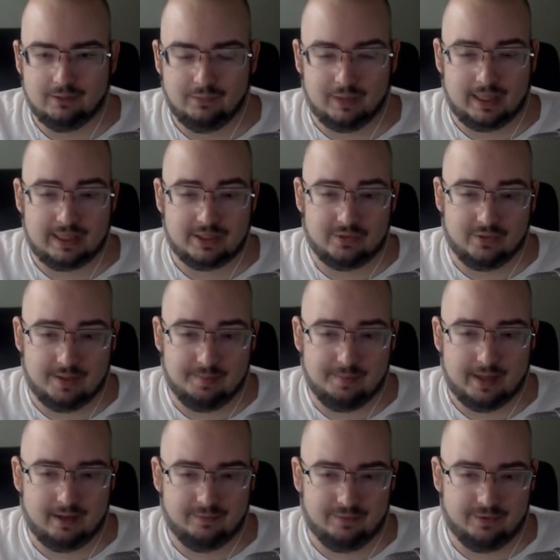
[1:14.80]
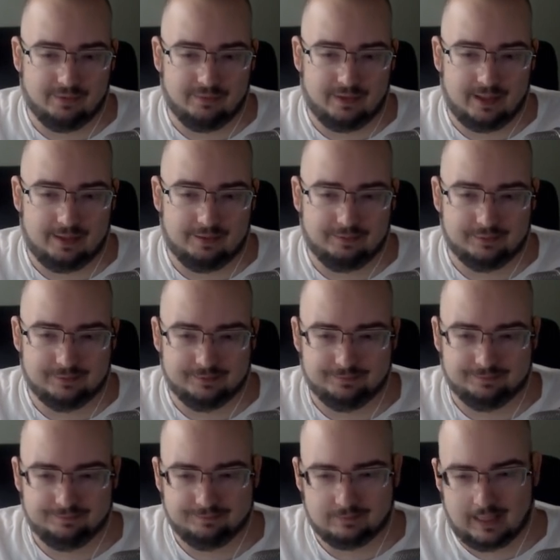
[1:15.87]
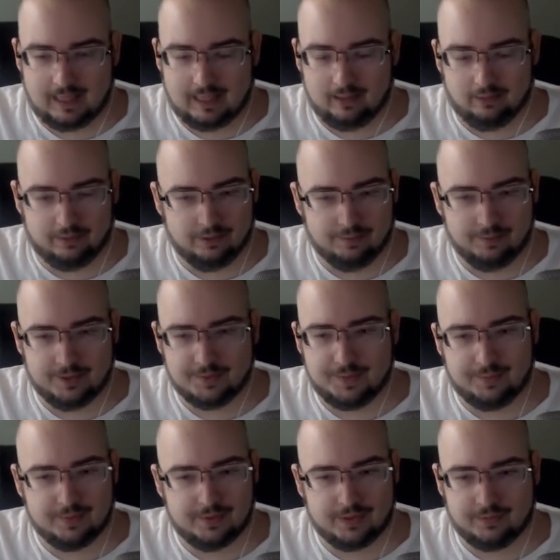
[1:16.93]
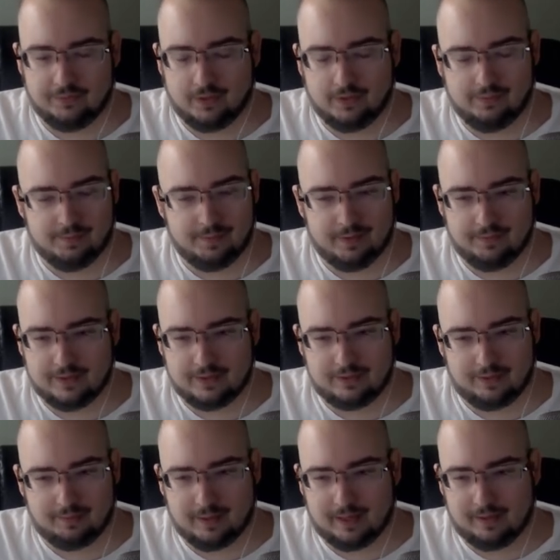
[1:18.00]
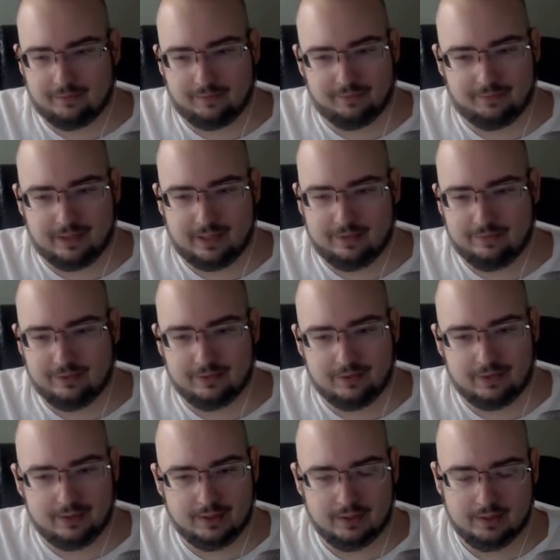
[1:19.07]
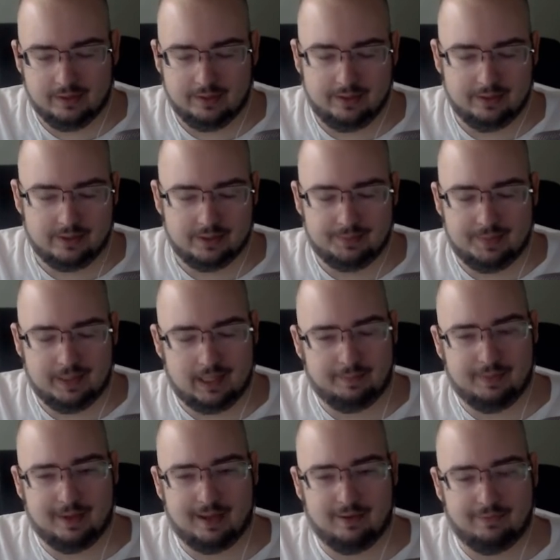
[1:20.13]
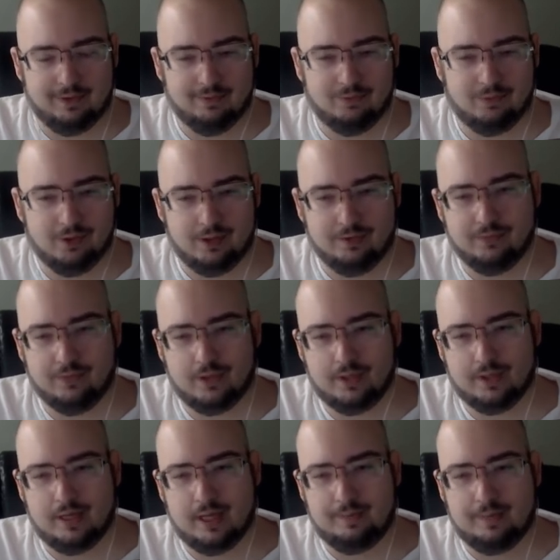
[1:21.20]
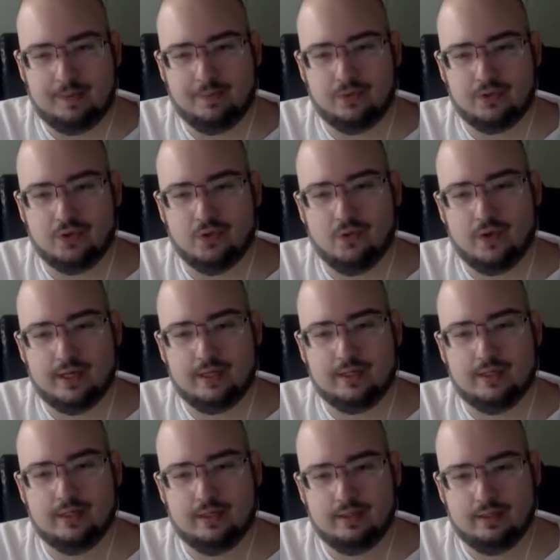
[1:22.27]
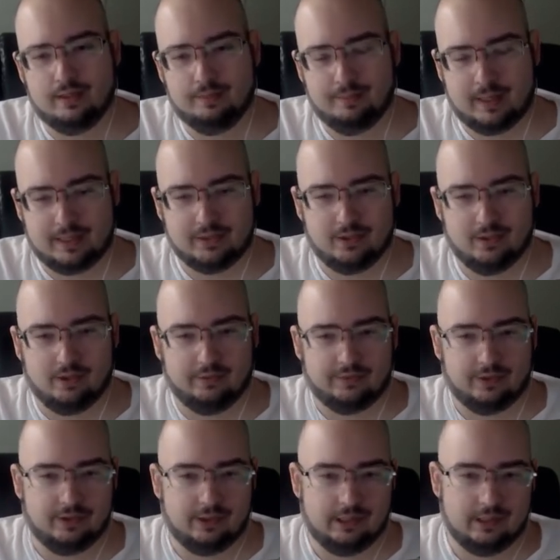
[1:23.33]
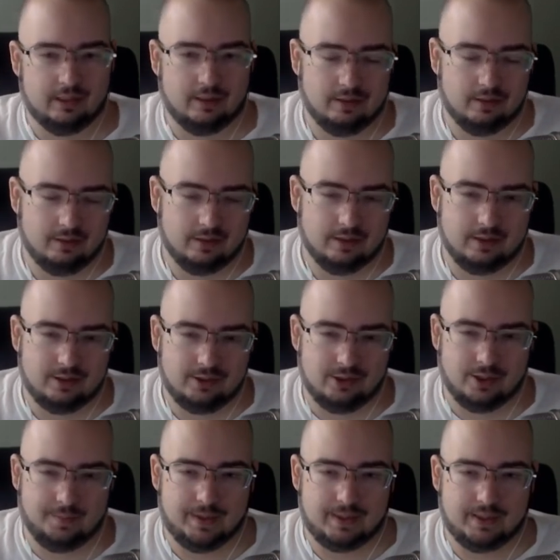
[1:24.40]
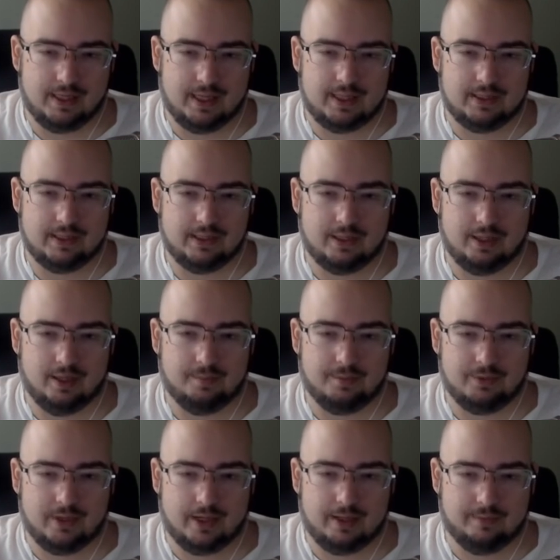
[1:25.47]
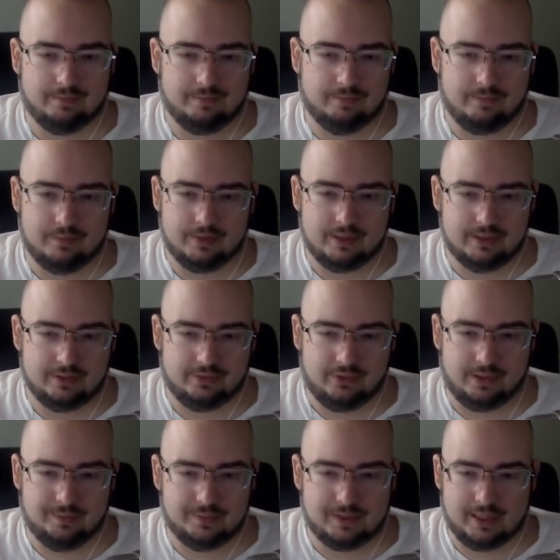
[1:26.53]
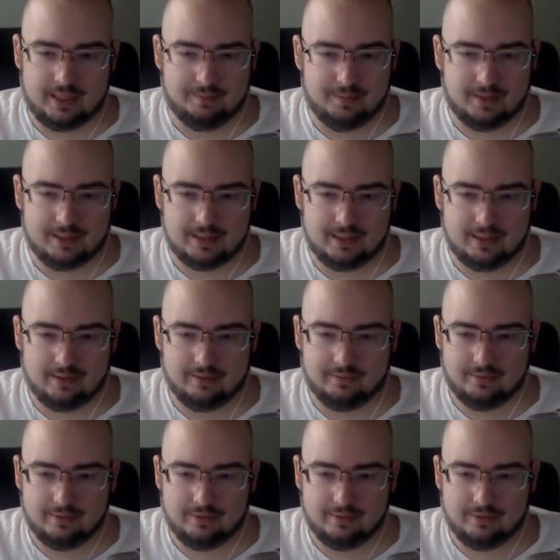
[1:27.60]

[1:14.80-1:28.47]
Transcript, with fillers: Will I stream Battlefield 5? I don't know. Most people just fuck with me if I stream Battlefield 5, dude. It'd just be like Battlefield 1 where you had people join my server and jump in tanks and come try to stream snipe me and stuff.